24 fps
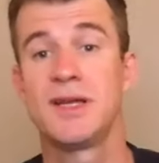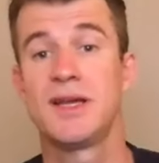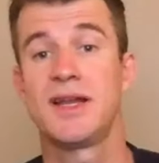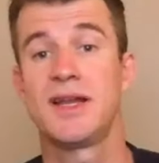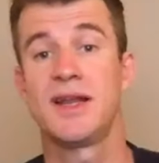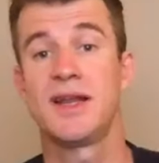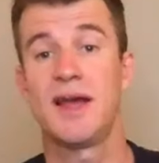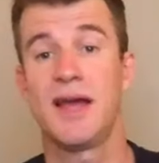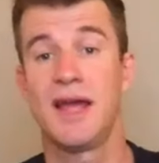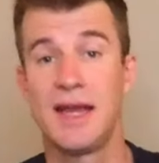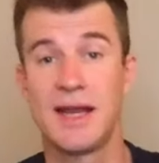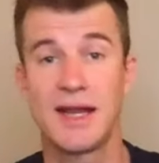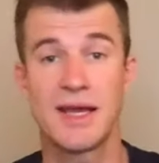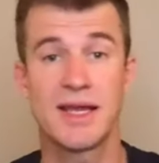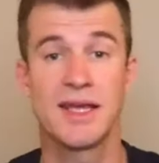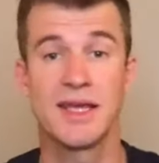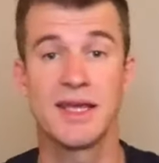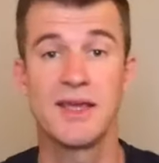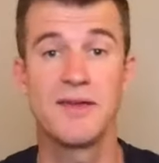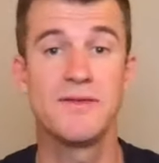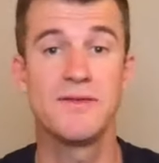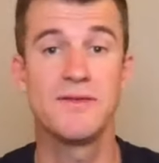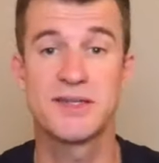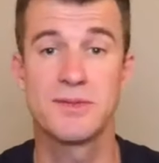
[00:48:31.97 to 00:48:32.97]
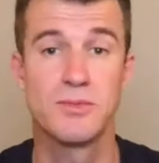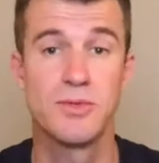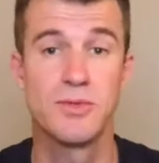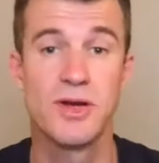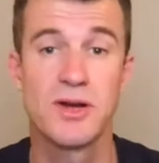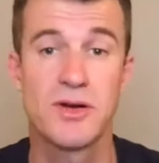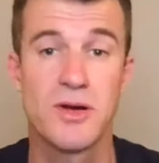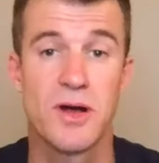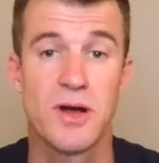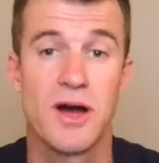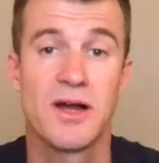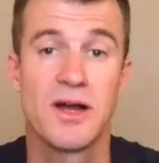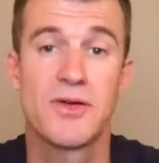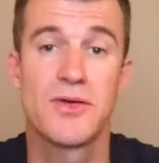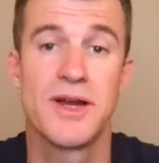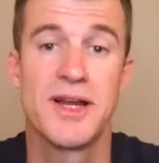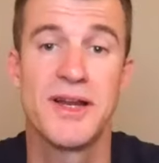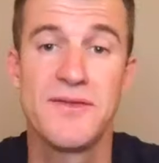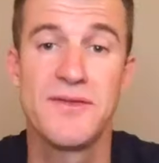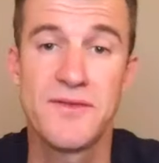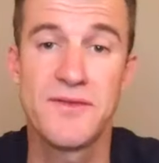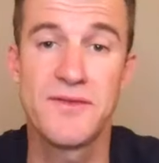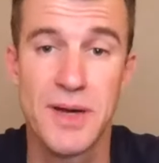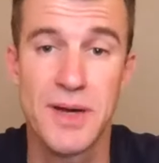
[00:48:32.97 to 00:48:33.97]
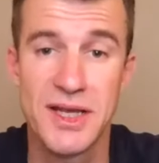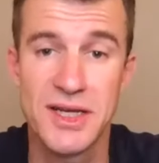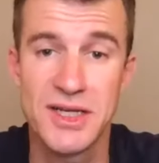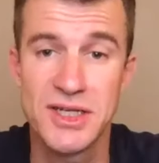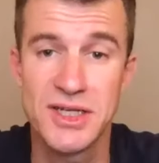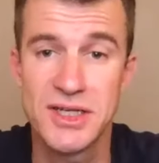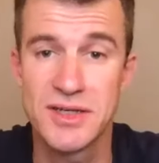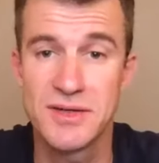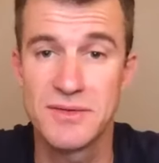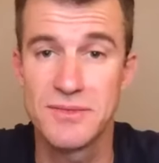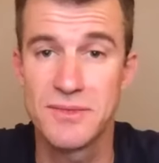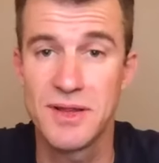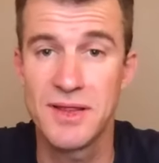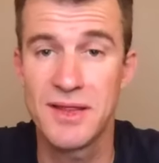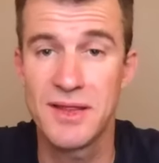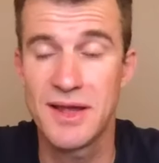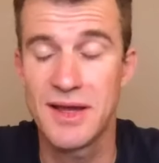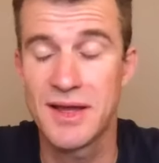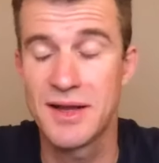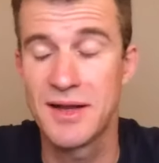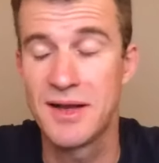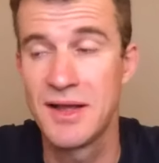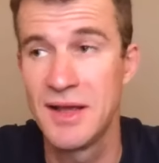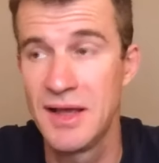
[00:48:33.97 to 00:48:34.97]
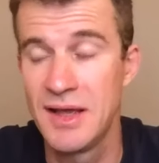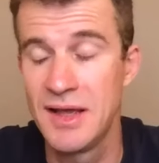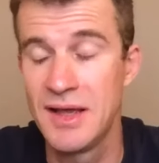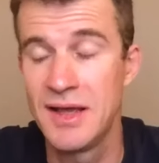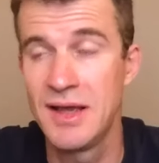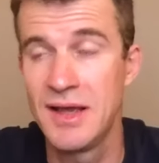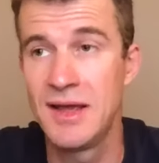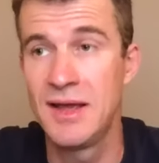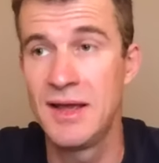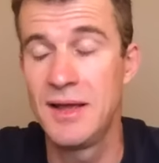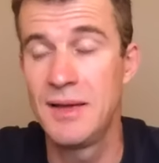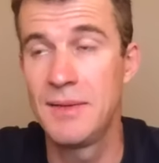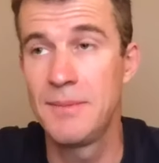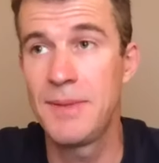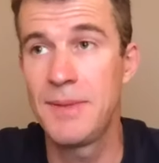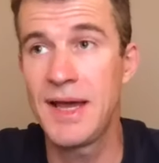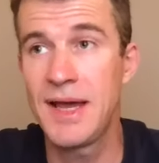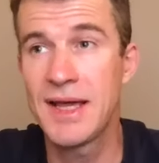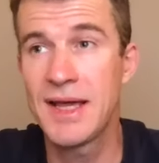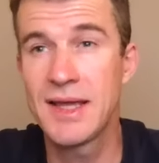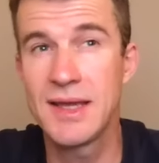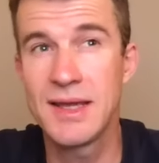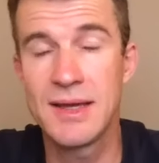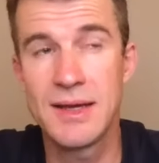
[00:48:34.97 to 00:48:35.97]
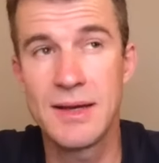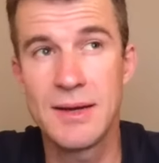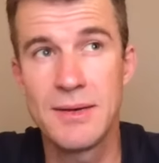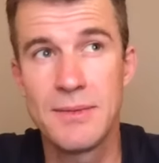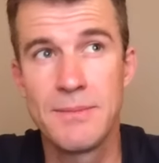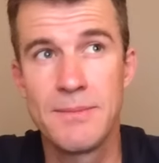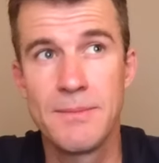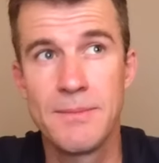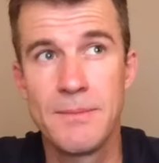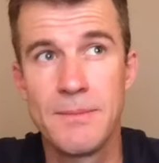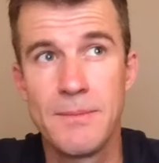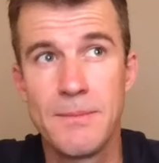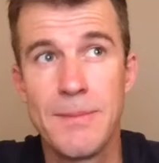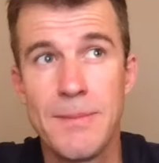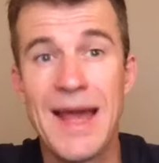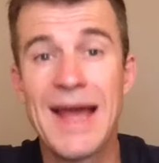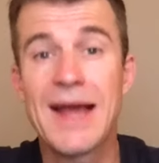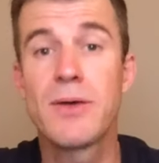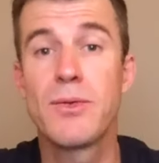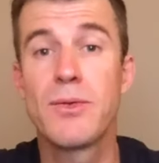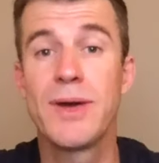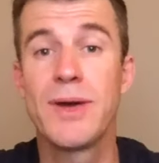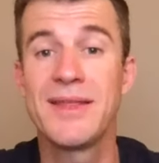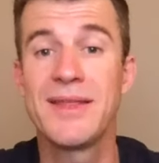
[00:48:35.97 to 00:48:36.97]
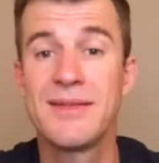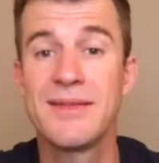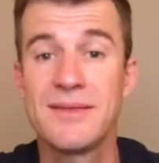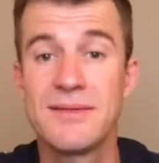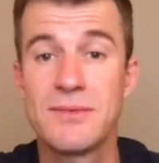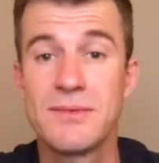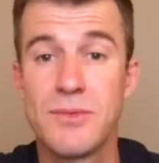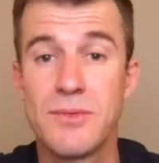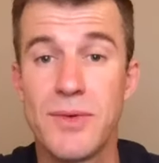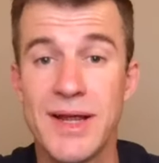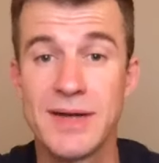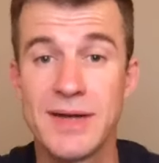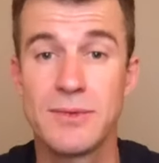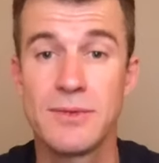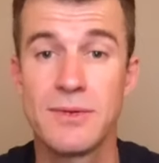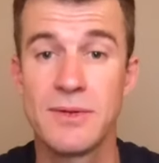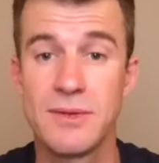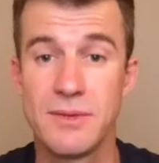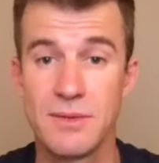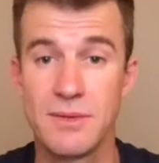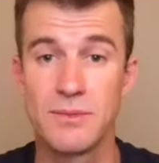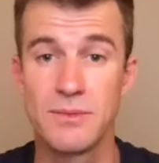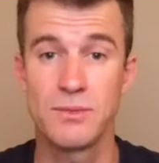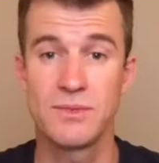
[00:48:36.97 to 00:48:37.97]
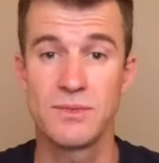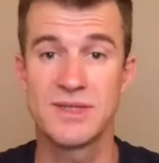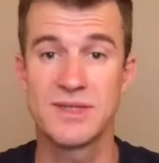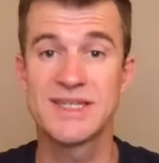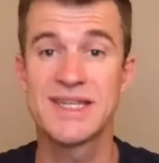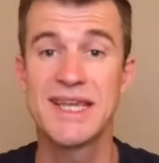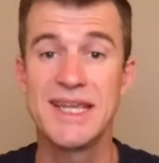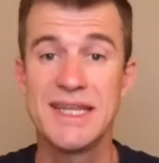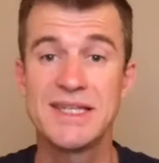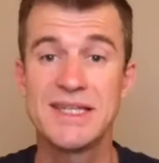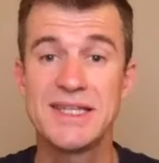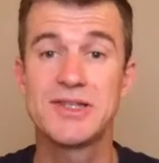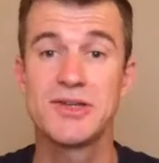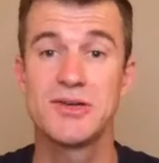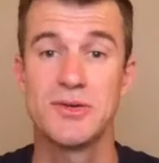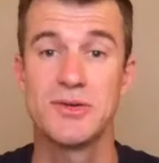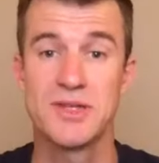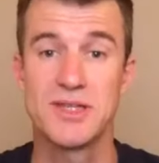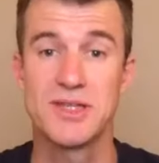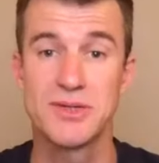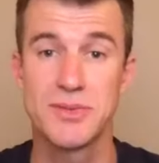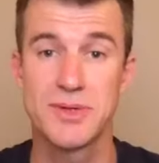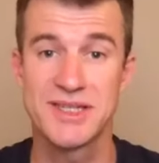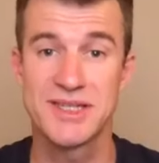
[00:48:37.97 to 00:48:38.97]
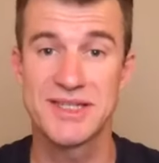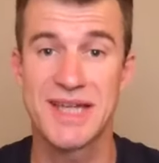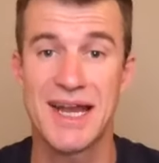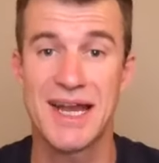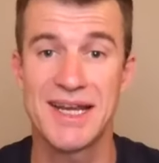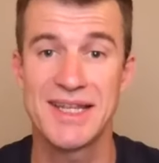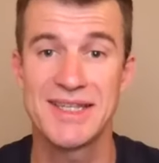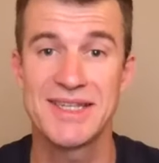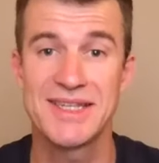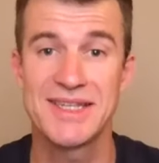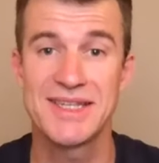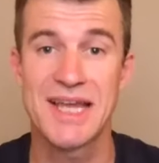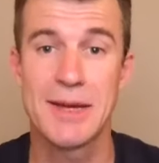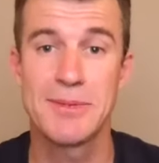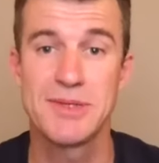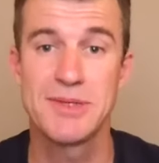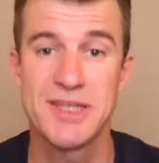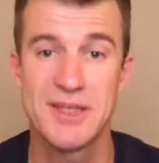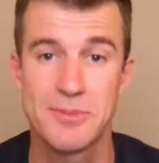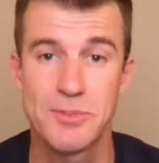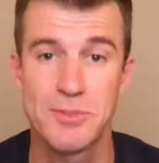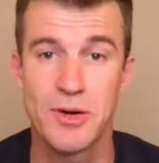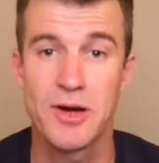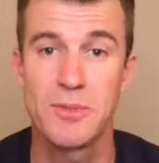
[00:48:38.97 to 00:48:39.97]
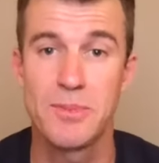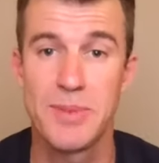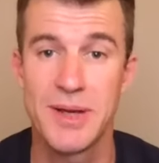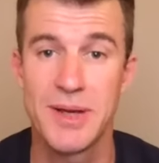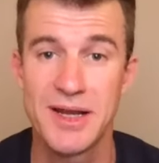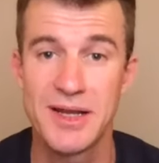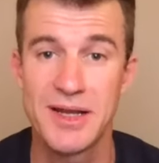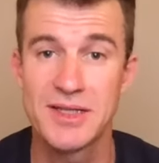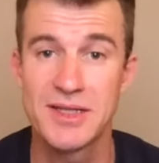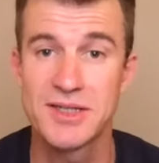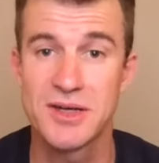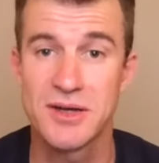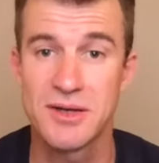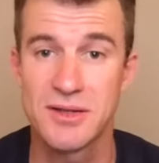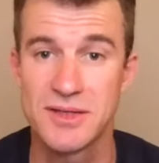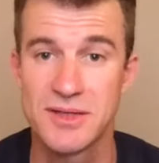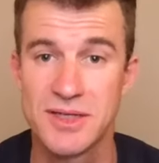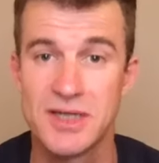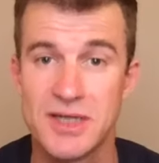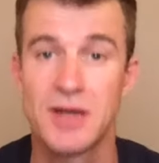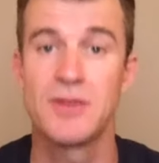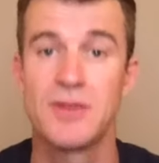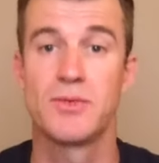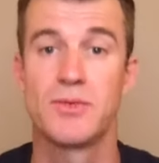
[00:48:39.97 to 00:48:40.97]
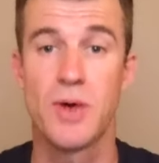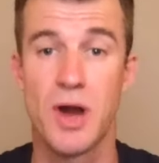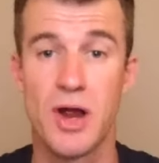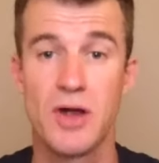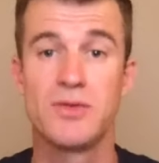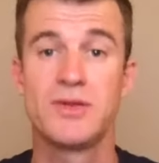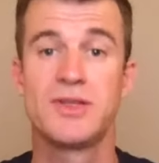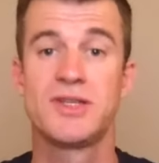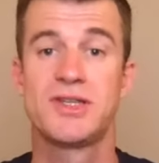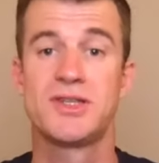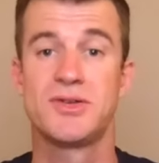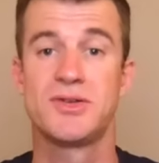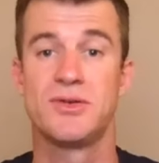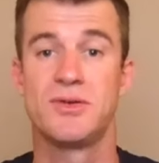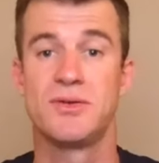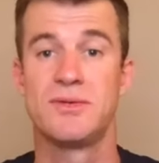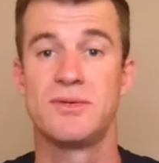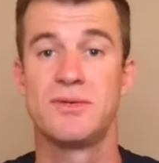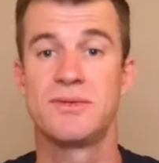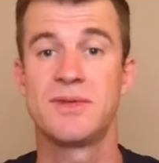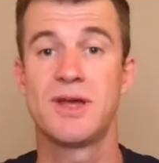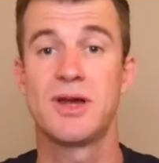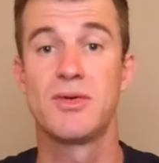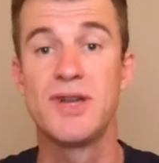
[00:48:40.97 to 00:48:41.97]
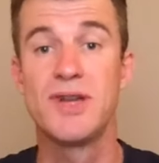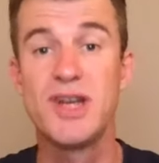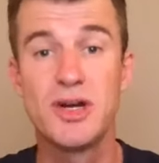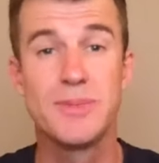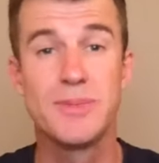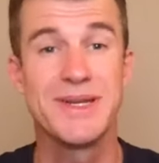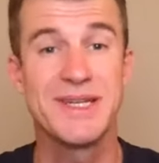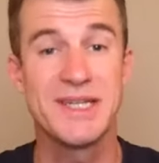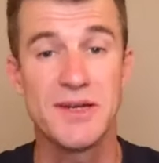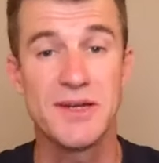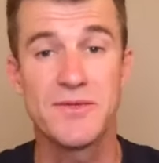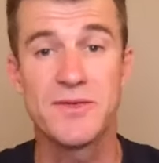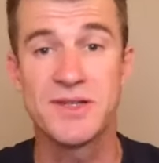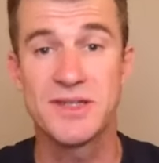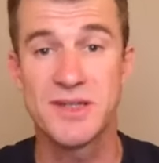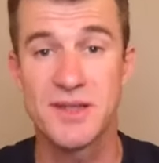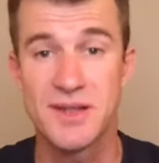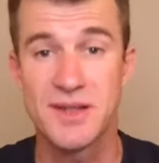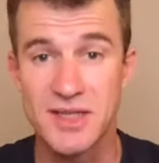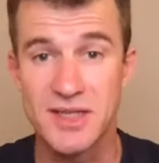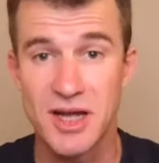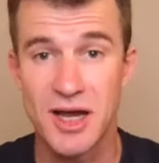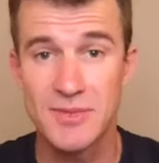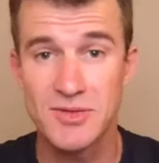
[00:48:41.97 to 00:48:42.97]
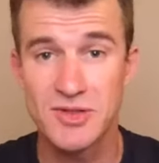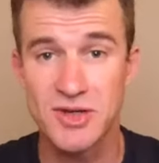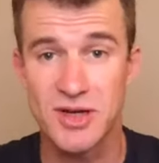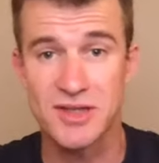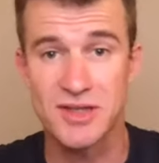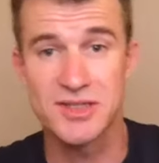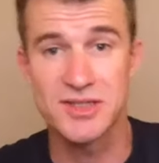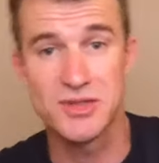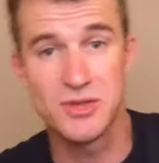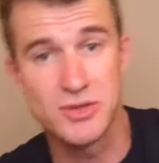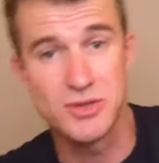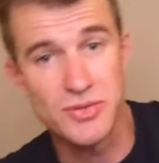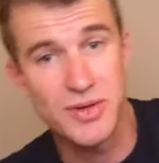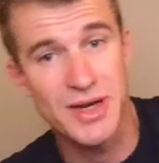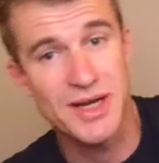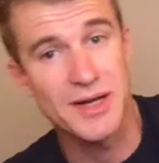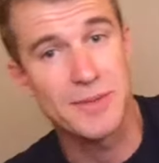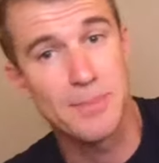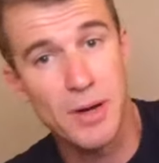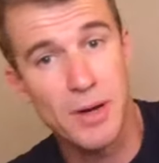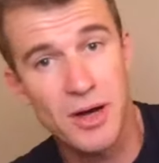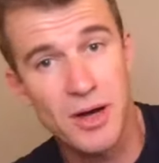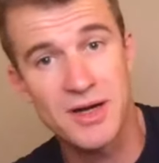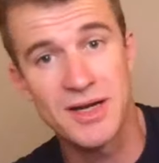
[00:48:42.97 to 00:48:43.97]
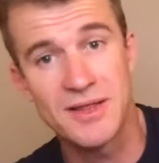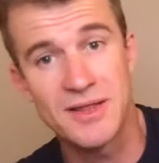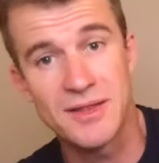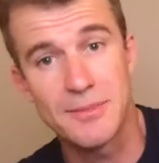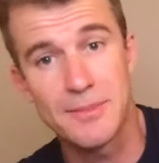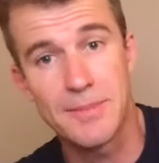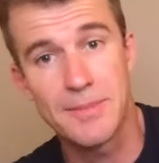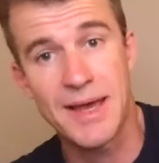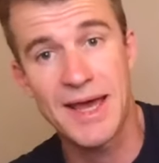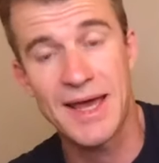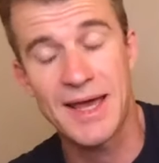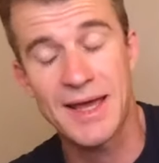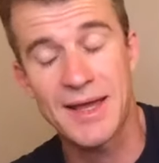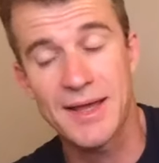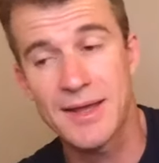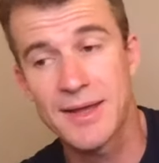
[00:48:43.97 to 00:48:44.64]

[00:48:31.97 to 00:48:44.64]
And, and I can give you some real concrete information with that. Back uh, back when, when skin suits were starting to come into the pro peloton, you know, the road suit, they were a little bit different to the time trial suits. We had a pocket in the back.